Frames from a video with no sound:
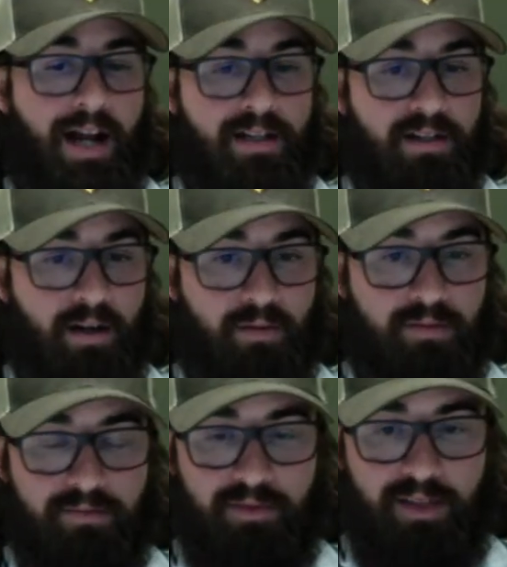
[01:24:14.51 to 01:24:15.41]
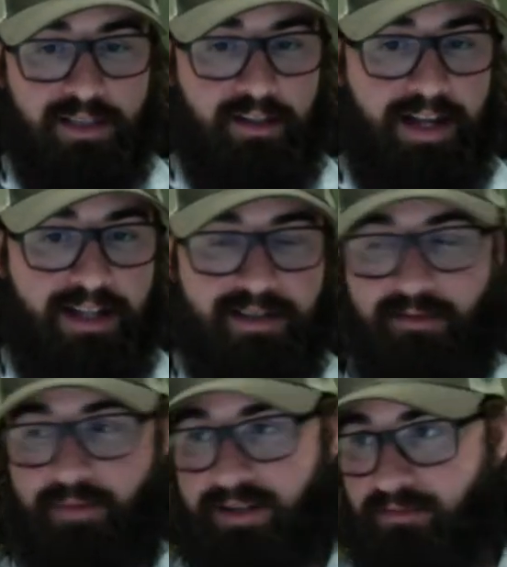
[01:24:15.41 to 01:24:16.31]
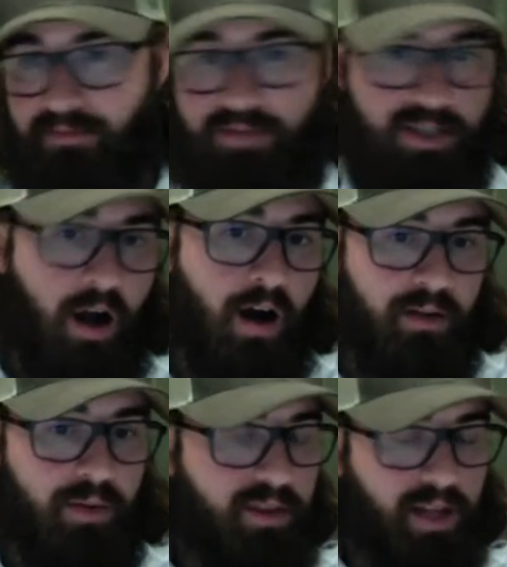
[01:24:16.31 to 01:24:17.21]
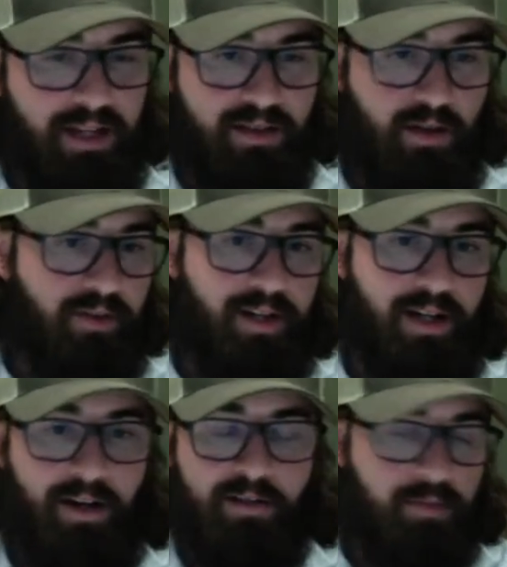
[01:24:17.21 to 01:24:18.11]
You know, these lakes have been stocked with things over the years.